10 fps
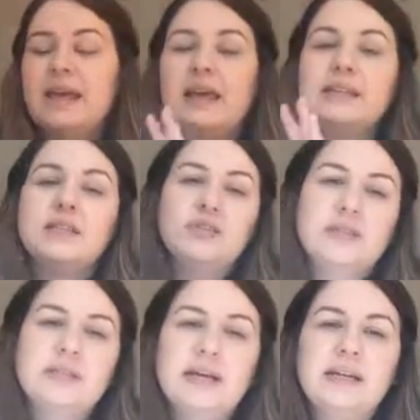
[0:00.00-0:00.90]
in case I do
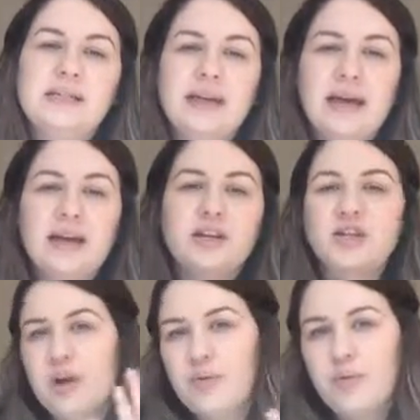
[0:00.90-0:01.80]
decide to get a
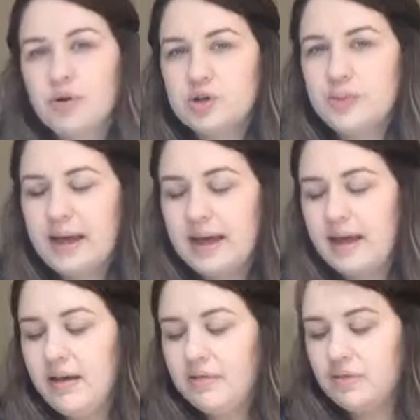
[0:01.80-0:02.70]
shower and wash my hair
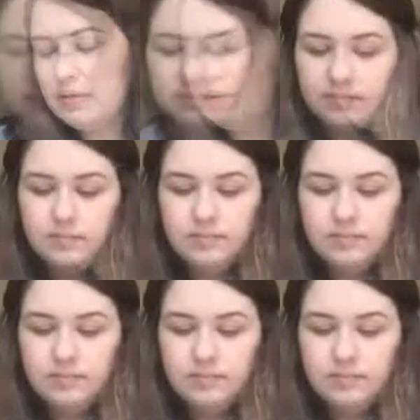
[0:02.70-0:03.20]
afterwards.